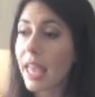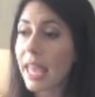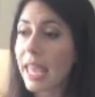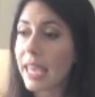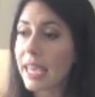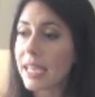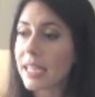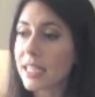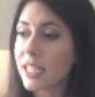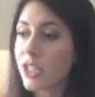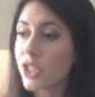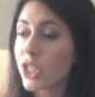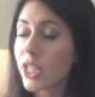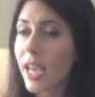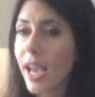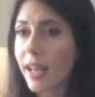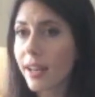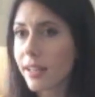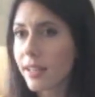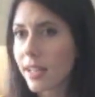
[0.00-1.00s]
And
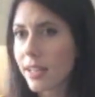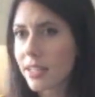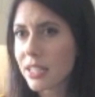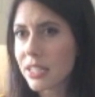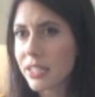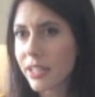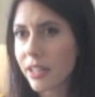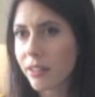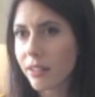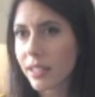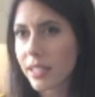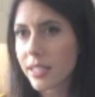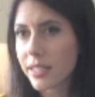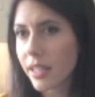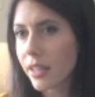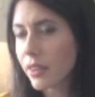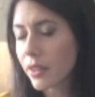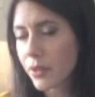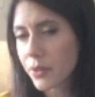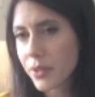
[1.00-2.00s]
she hadn't necessarily
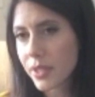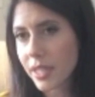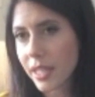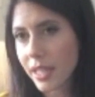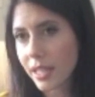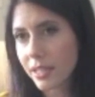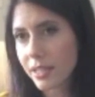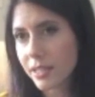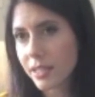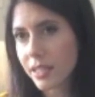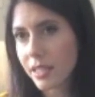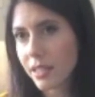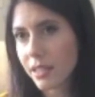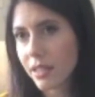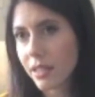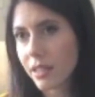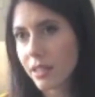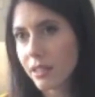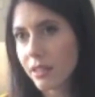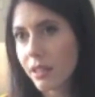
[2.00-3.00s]
said those things to
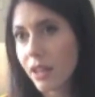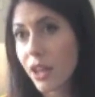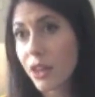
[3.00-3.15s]
the